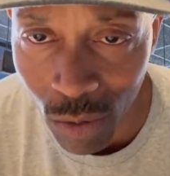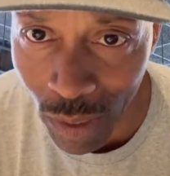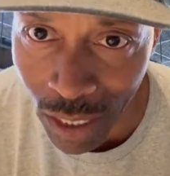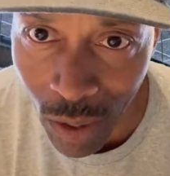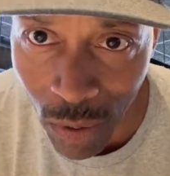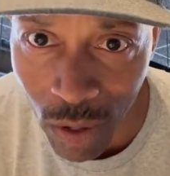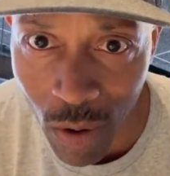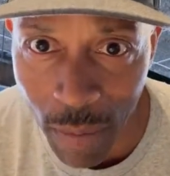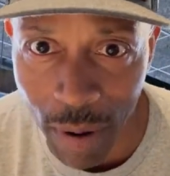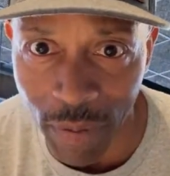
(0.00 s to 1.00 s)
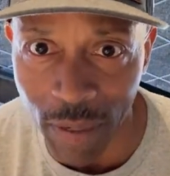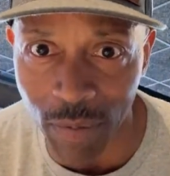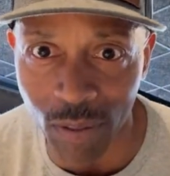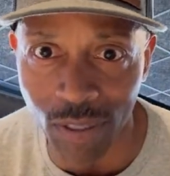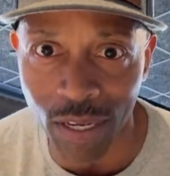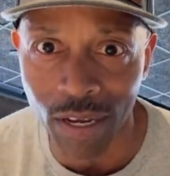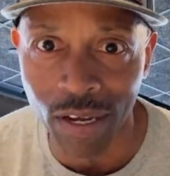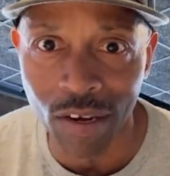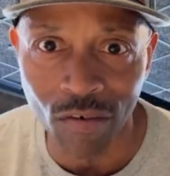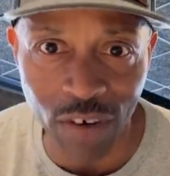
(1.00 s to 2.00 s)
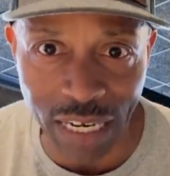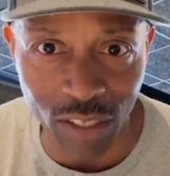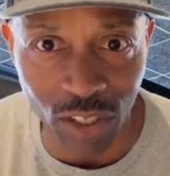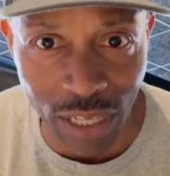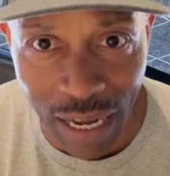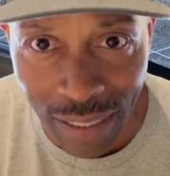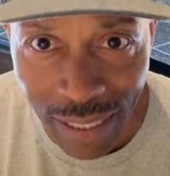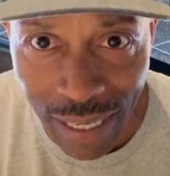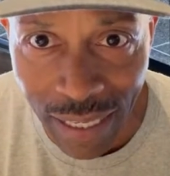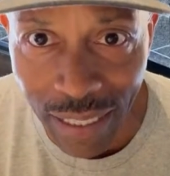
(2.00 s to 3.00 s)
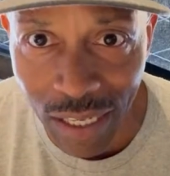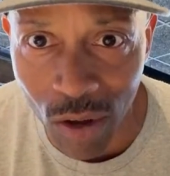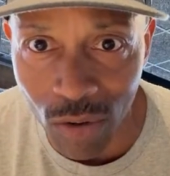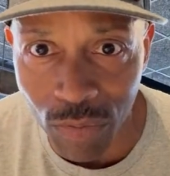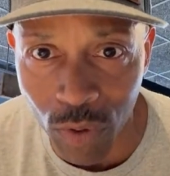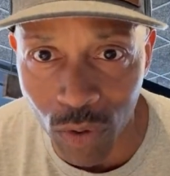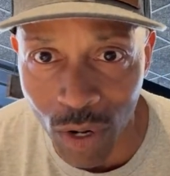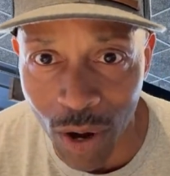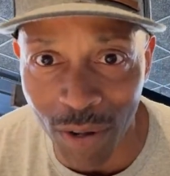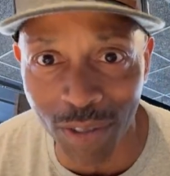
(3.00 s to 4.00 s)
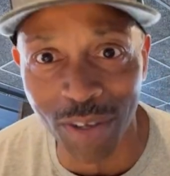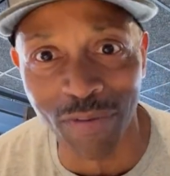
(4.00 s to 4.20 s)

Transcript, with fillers: What's going on, my peoples? Rick Johnson, go to Bruno's.